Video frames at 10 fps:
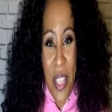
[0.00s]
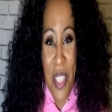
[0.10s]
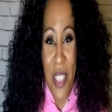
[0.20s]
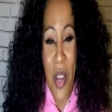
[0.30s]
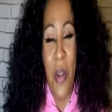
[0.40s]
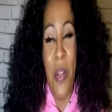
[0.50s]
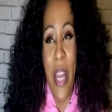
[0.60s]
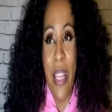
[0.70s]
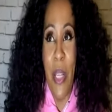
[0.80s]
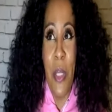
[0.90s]
So
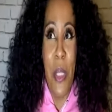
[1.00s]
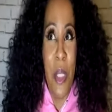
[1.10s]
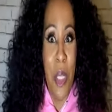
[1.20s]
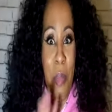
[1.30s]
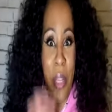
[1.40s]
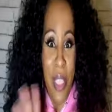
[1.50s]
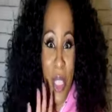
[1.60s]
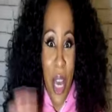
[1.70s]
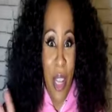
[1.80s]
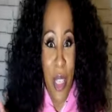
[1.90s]
like mm-hmm. those are some of the
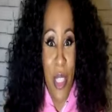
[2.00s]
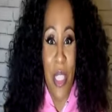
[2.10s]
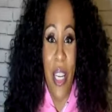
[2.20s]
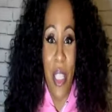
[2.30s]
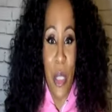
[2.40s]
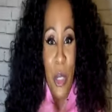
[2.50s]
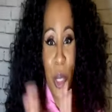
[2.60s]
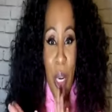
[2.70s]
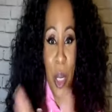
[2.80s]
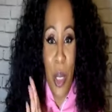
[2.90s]
challenges like just
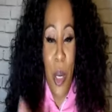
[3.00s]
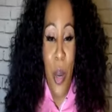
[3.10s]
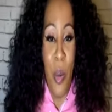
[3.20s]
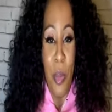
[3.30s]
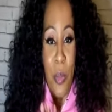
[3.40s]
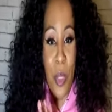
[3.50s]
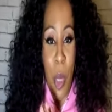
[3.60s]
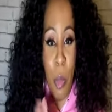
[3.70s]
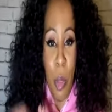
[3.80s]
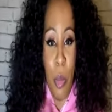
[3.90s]
trying to, you know,
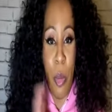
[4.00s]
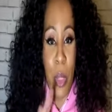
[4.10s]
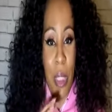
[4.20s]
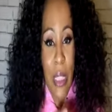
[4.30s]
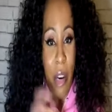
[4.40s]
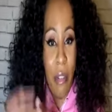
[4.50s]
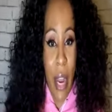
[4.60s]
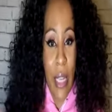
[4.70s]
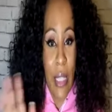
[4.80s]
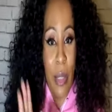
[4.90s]
tell people what's
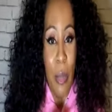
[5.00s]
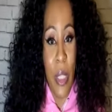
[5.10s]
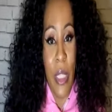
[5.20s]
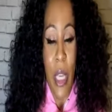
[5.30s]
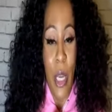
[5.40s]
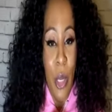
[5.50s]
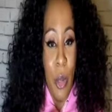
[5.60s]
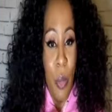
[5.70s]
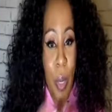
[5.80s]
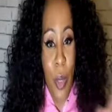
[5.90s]
correct and what's
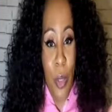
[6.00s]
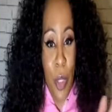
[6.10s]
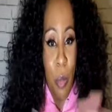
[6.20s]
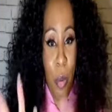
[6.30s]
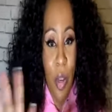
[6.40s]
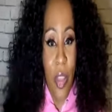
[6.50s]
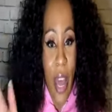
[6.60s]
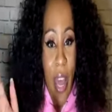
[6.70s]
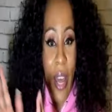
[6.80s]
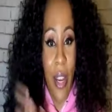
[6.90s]
we don't support
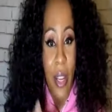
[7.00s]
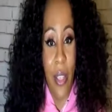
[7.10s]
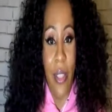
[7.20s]
that and